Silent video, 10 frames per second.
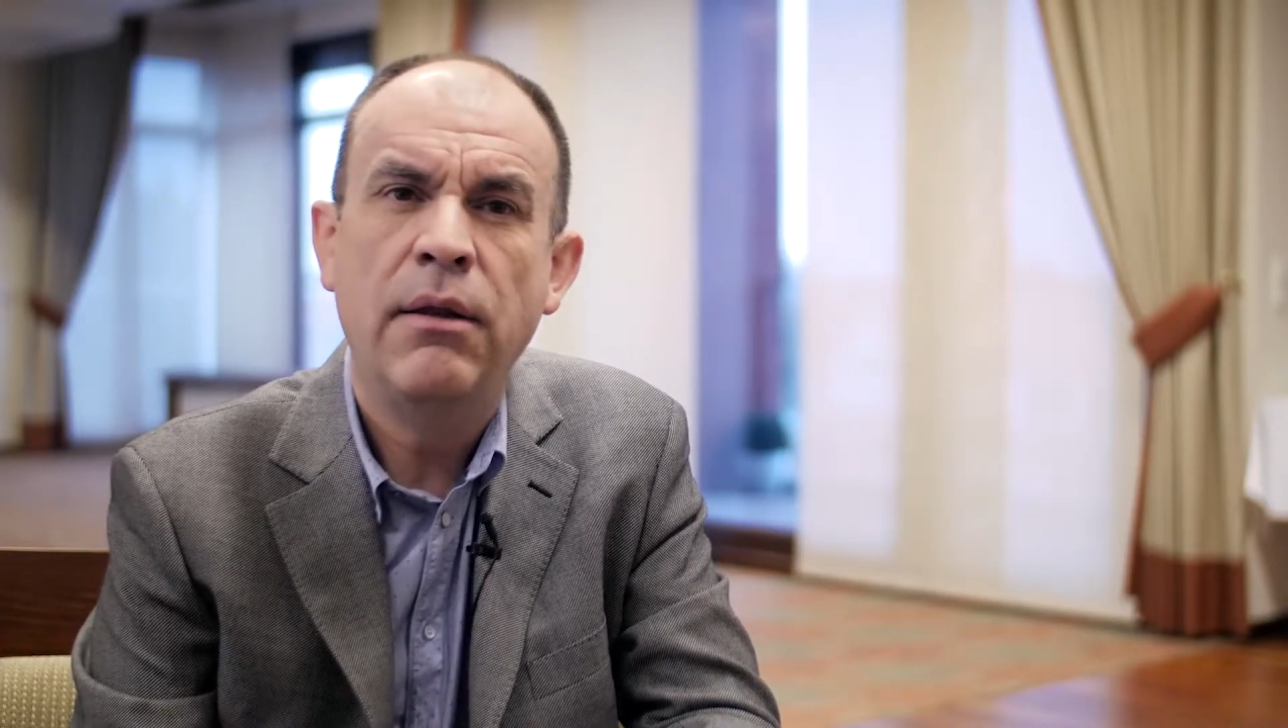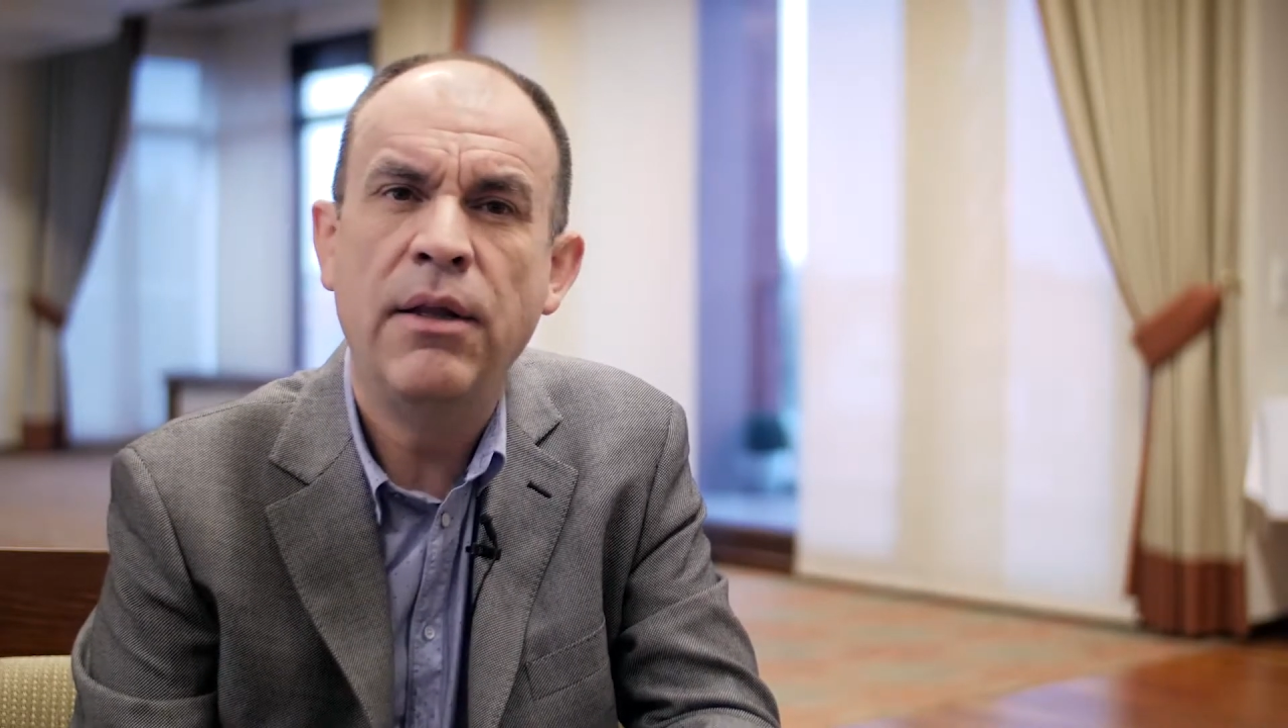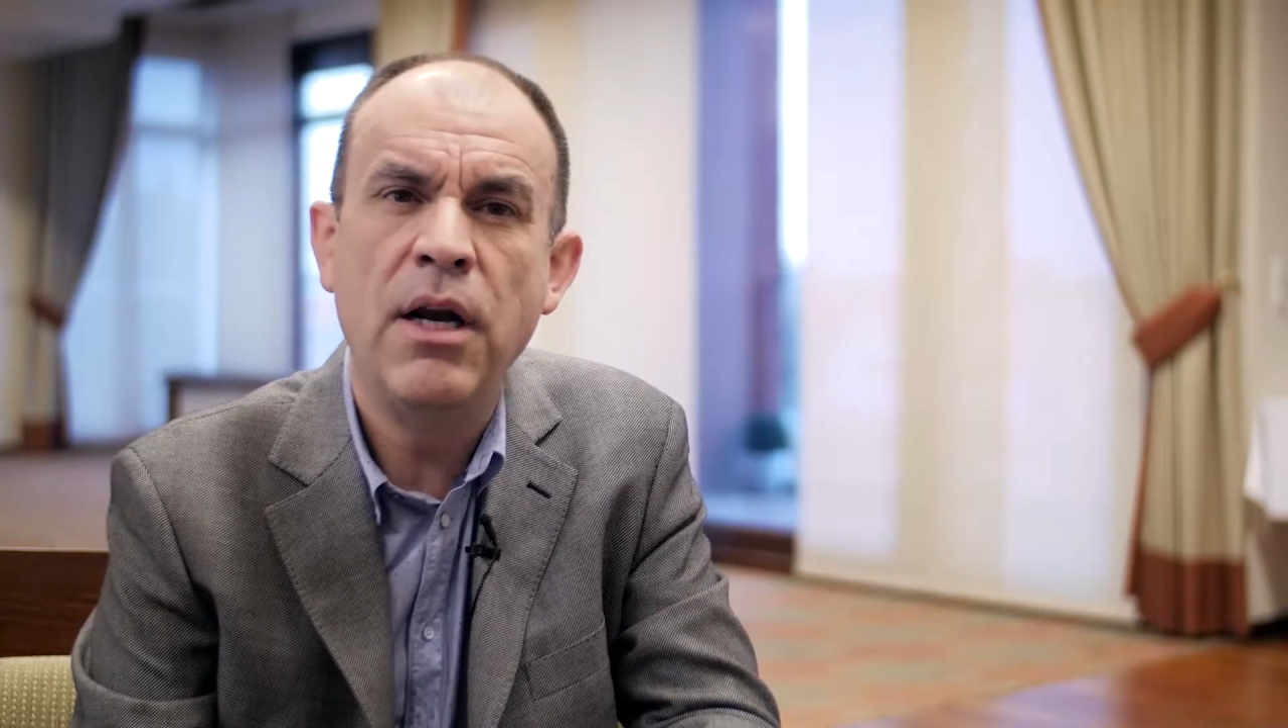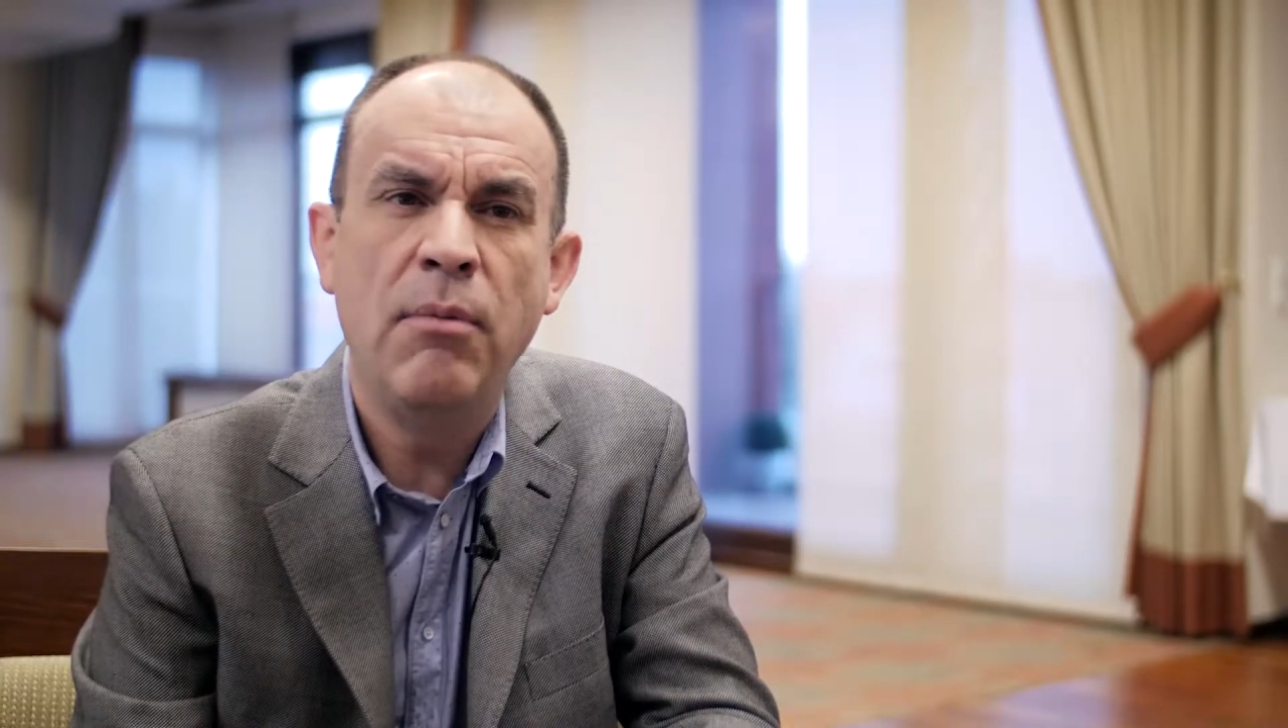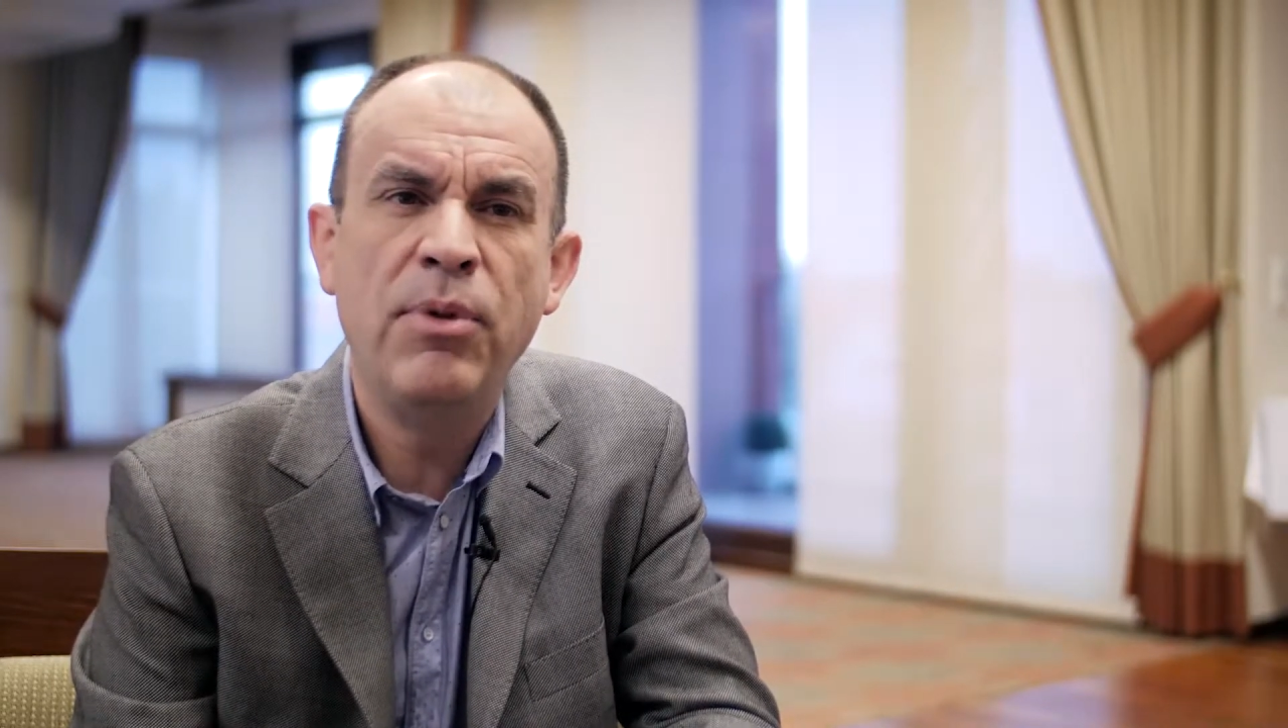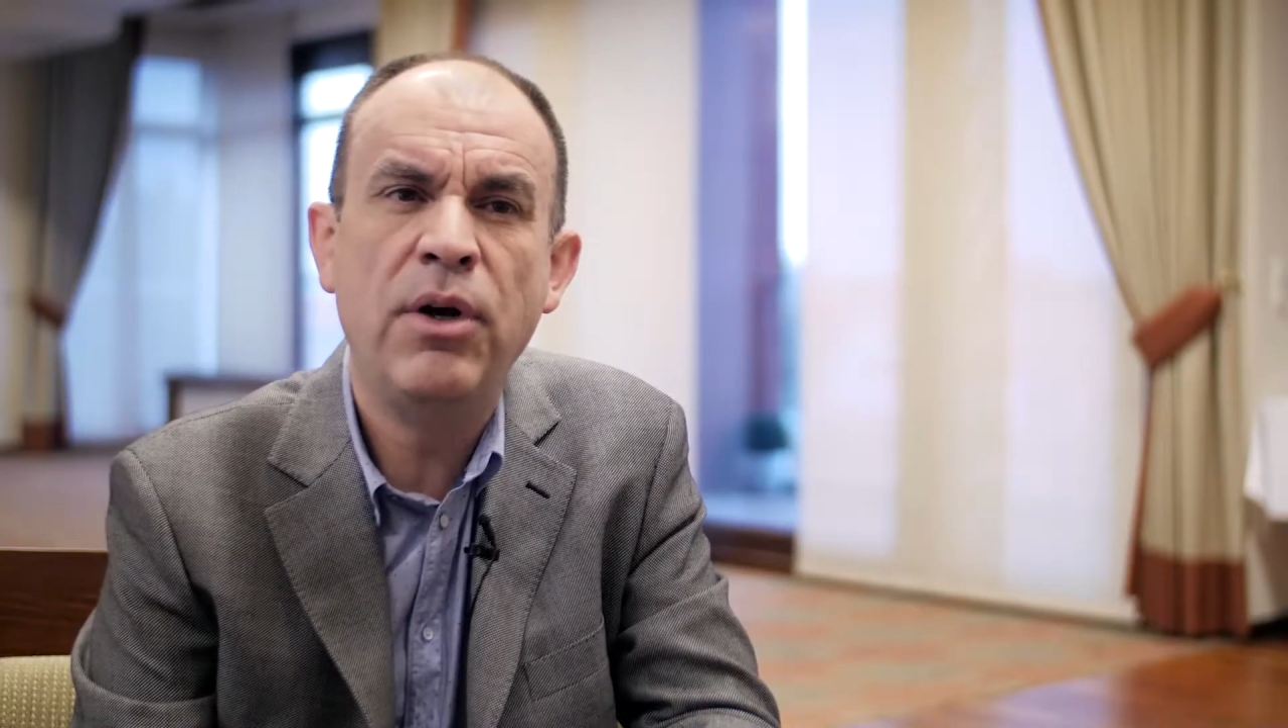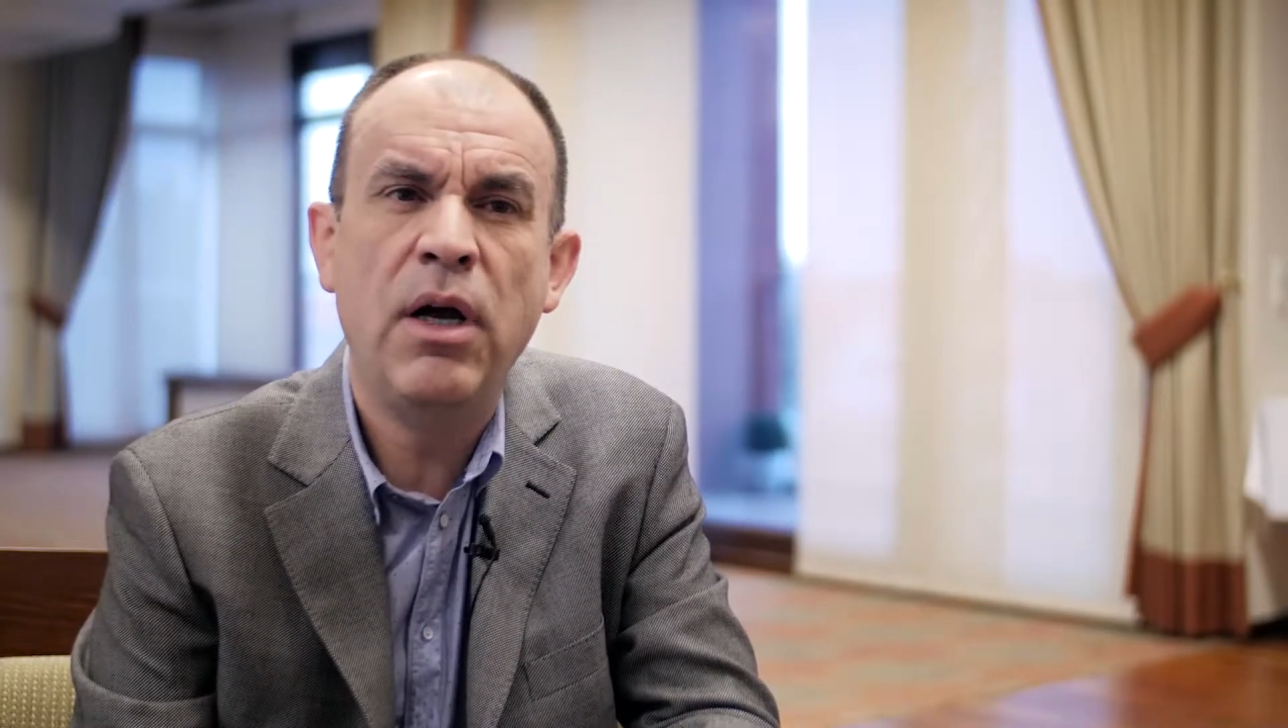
the number